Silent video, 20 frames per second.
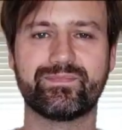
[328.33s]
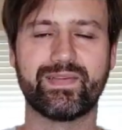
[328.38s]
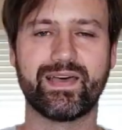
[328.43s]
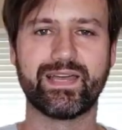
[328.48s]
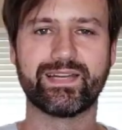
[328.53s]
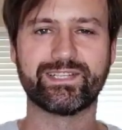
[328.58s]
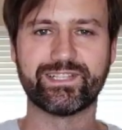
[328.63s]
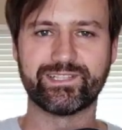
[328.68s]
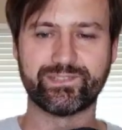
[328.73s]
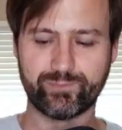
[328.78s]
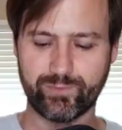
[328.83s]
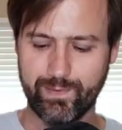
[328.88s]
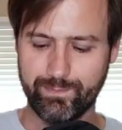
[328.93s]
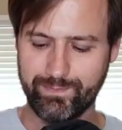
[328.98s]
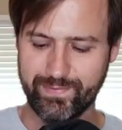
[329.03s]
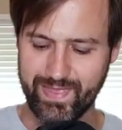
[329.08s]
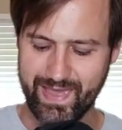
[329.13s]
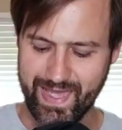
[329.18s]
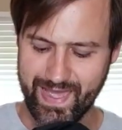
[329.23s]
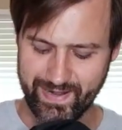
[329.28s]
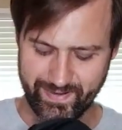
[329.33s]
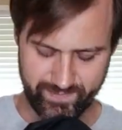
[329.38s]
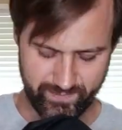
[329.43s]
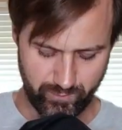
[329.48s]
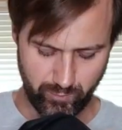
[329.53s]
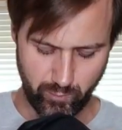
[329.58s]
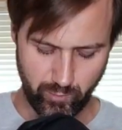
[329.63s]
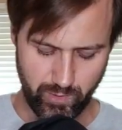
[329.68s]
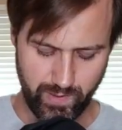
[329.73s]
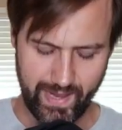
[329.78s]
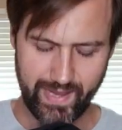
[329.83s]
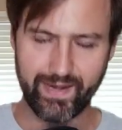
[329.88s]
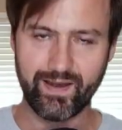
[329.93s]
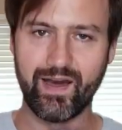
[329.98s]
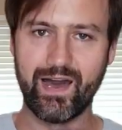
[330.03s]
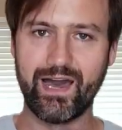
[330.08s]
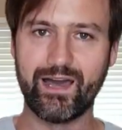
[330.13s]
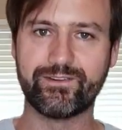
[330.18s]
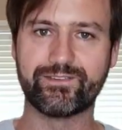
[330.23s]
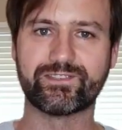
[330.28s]
I just ripped that right
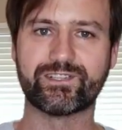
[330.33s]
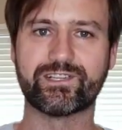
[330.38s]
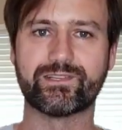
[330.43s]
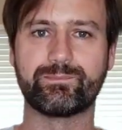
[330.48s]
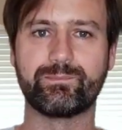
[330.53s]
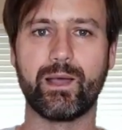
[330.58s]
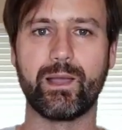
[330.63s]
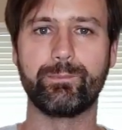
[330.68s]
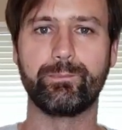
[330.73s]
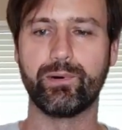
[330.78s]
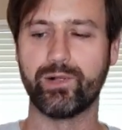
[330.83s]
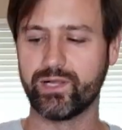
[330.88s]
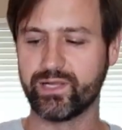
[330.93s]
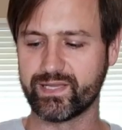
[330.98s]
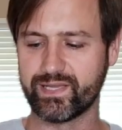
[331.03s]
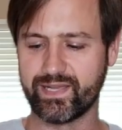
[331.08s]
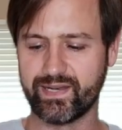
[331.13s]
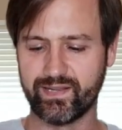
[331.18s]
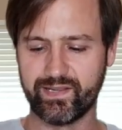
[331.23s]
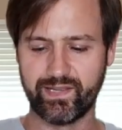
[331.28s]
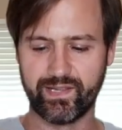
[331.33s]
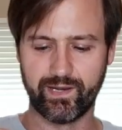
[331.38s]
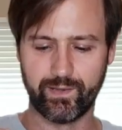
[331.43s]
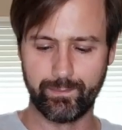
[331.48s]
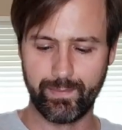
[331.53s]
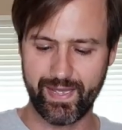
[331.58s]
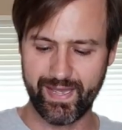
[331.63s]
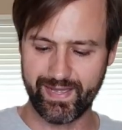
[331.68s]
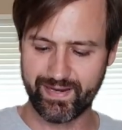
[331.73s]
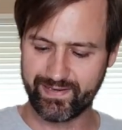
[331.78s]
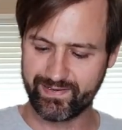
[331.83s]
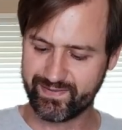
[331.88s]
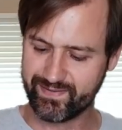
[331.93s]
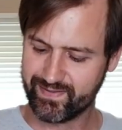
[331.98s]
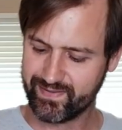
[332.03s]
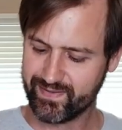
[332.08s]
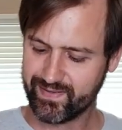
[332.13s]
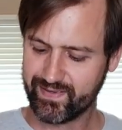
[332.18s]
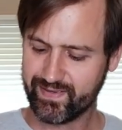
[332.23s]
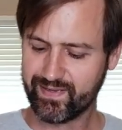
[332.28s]
off just by pulling it a little bit.
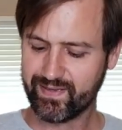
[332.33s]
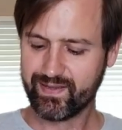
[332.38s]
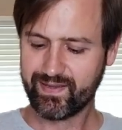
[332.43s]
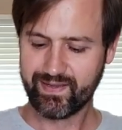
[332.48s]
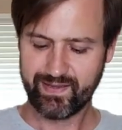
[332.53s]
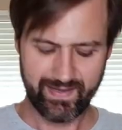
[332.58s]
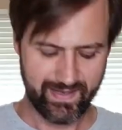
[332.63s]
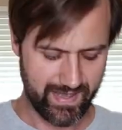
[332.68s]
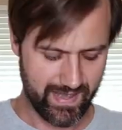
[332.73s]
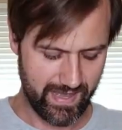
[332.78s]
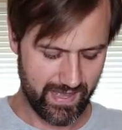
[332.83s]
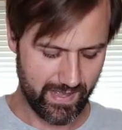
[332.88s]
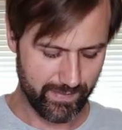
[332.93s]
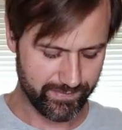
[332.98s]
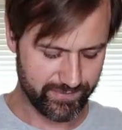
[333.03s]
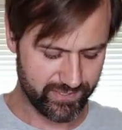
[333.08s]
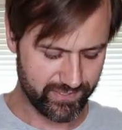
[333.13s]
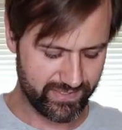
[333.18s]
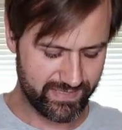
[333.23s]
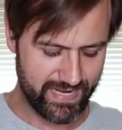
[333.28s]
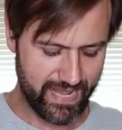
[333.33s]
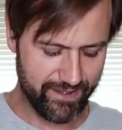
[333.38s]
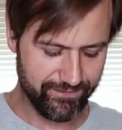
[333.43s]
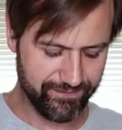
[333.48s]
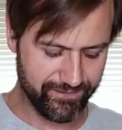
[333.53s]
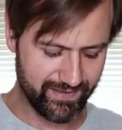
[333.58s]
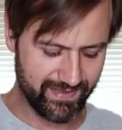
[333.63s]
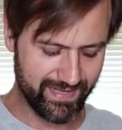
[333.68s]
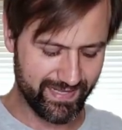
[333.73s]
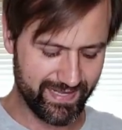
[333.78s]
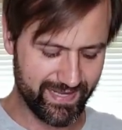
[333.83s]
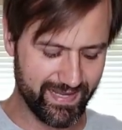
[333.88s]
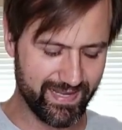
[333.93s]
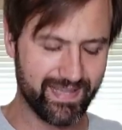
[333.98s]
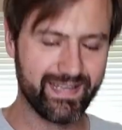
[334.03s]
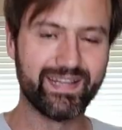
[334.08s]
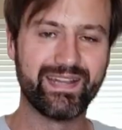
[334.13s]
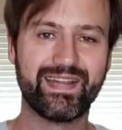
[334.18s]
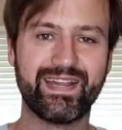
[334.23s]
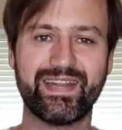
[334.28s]
So definitely
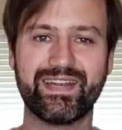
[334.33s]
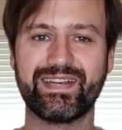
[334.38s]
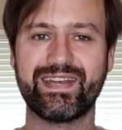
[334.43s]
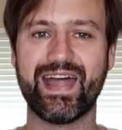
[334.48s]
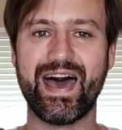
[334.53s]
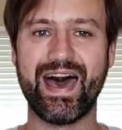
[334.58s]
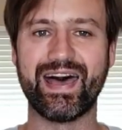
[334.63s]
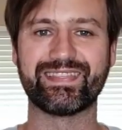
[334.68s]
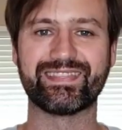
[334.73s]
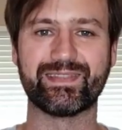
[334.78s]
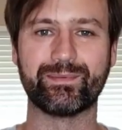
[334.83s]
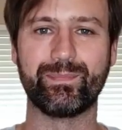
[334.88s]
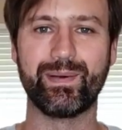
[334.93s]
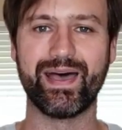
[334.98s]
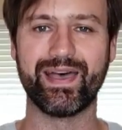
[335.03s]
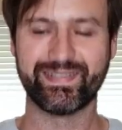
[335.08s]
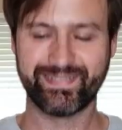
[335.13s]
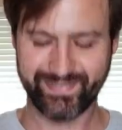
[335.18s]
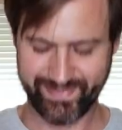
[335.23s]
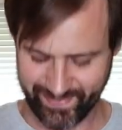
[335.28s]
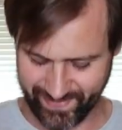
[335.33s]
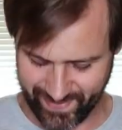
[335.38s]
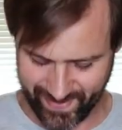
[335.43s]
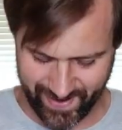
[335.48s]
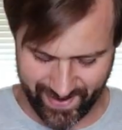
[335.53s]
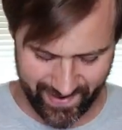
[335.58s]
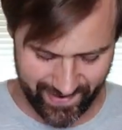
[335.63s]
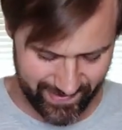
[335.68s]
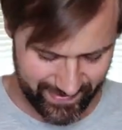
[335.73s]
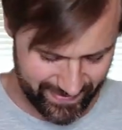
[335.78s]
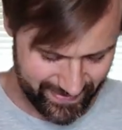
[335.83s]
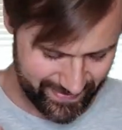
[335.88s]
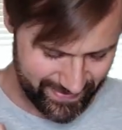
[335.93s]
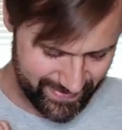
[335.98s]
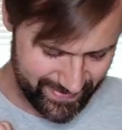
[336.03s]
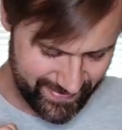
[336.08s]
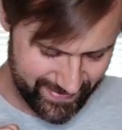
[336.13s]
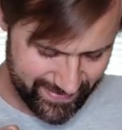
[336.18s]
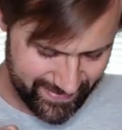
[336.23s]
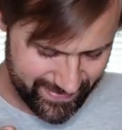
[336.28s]
not the best there.
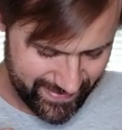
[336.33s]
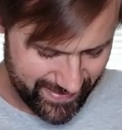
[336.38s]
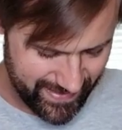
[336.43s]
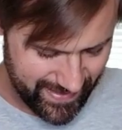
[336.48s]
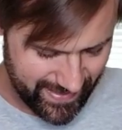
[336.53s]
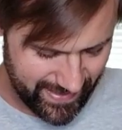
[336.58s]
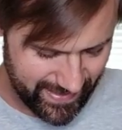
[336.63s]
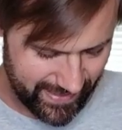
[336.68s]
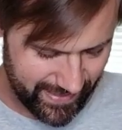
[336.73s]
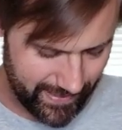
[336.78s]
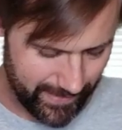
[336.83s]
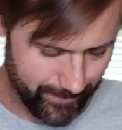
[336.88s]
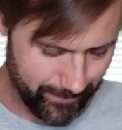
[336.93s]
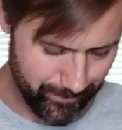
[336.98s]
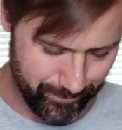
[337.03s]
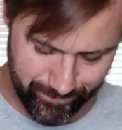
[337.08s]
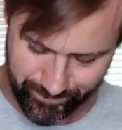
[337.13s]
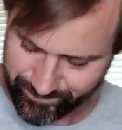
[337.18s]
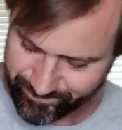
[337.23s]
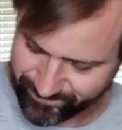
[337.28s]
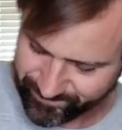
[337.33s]
Not